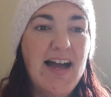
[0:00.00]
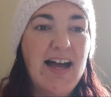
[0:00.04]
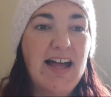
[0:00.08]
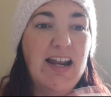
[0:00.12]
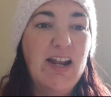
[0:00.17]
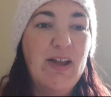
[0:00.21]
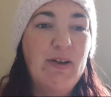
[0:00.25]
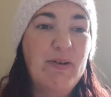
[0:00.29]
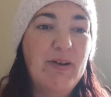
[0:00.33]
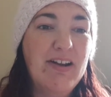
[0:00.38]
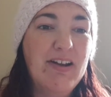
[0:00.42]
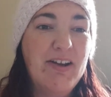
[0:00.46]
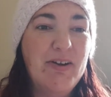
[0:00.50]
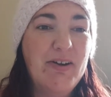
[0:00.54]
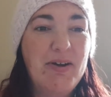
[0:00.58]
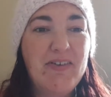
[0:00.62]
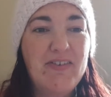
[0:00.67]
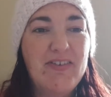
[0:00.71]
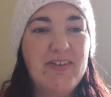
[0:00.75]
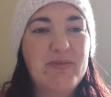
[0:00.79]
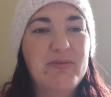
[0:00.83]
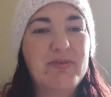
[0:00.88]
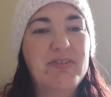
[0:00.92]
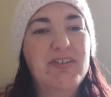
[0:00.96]
Hello, hello
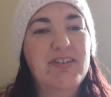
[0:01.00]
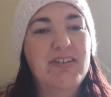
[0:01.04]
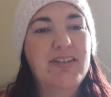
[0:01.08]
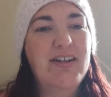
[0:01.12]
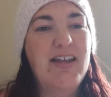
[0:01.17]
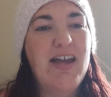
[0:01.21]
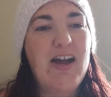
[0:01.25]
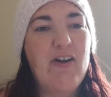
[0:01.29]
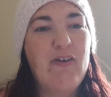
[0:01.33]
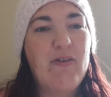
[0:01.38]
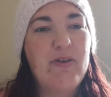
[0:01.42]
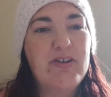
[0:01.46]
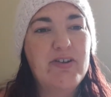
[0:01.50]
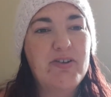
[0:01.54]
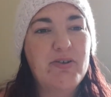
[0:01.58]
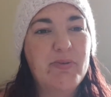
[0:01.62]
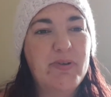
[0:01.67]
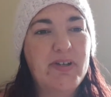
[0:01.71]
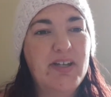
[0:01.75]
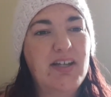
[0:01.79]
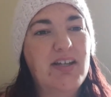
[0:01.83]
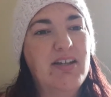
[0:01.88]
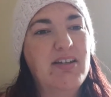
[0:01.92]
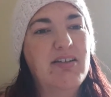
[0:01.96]
everyone. How are we
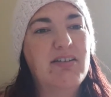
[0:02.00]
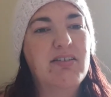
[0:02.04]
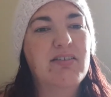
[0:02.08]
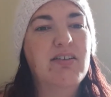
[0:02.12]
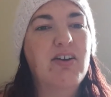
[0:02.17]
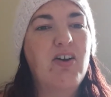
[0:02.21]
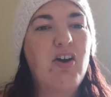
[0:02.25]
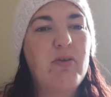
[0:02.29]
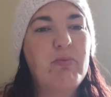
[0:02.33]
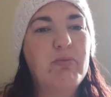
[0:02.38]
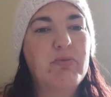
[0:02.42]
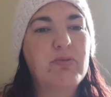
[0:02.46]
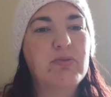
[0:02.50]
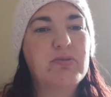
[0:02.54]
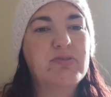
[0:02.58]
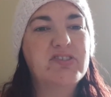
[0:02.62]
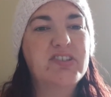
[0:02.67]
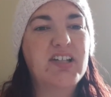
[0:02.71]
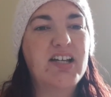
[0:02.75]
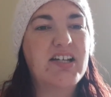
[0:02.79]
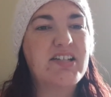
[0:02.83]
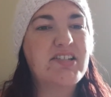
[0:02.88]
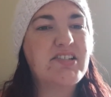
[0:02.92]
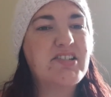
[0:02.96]
doing? I hope we're all
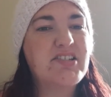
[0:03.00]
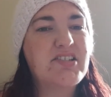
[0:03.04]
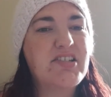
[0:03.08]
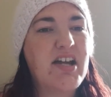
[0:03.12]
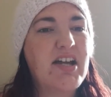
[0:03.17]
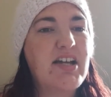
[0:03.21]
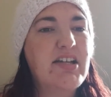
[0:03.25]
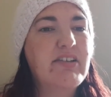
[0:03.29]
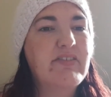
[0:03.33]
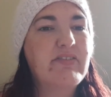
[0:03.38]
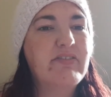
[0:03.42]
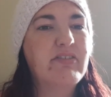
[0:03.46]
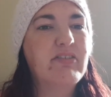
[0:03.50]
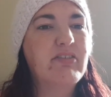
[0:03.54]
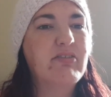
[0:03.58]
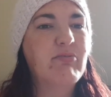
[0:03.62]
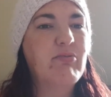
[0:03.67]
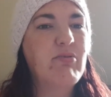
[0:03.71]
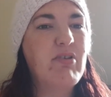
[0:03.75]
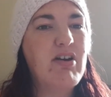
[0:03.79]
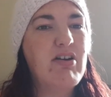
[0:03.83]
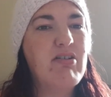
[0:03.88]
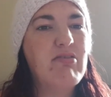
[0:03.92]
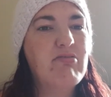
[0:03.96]
staying safe and
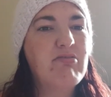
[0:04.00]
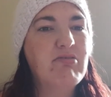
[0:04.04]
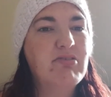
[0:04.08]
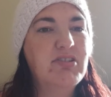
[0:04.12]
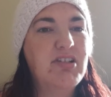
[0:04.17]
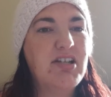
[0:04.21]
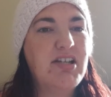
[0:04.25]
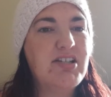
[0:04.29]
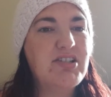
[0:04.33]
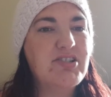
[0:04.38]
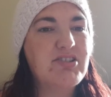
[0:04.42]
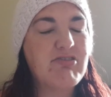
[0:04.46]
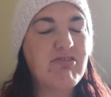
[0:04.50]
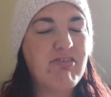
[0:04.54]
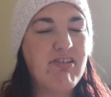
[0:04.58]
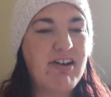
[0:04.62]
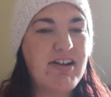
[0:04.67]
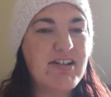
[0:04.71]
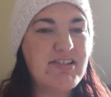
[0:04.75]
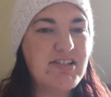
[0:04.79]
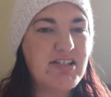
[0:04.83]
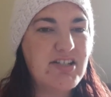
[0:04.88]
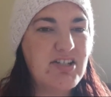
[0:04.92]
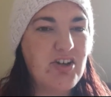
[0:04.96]
well in these
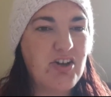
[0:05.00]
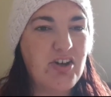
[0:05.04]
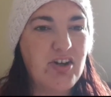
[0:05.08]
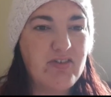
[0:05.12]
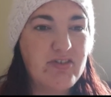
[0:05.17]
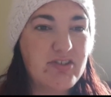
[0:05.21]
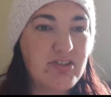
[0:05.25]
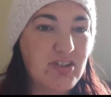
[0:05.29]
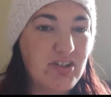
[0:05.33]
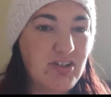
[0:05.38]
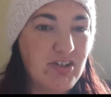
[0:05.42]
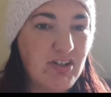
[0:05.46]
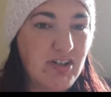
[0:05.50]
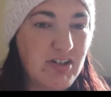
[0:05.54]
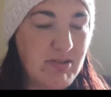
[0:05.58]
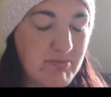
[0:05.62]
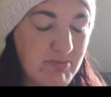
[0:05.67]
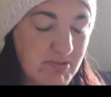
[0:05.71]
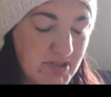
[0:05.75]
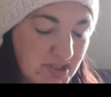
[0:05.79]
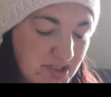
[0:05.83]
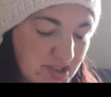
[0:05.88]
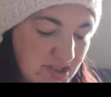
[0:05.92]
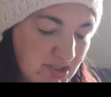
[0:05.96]
crazy COVID
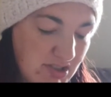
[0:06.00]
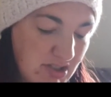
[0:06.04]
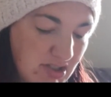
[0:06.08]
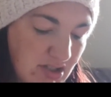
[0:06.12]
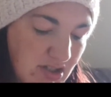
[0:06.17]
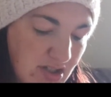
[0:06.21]
times.